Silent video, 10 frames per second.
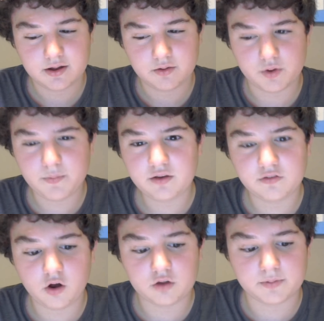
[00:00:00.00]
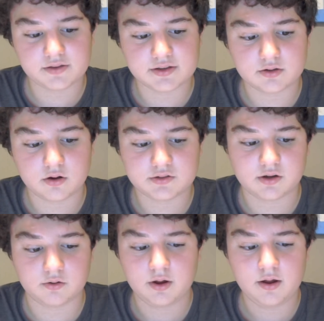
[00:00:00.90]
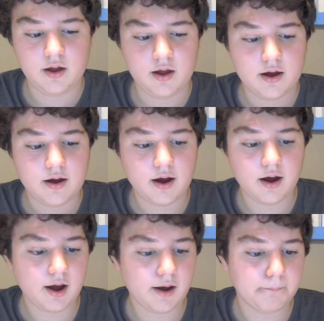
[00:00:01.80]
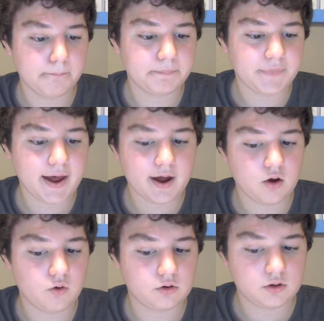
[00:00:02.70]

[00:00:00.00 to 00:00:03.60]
We might have talked about this also. How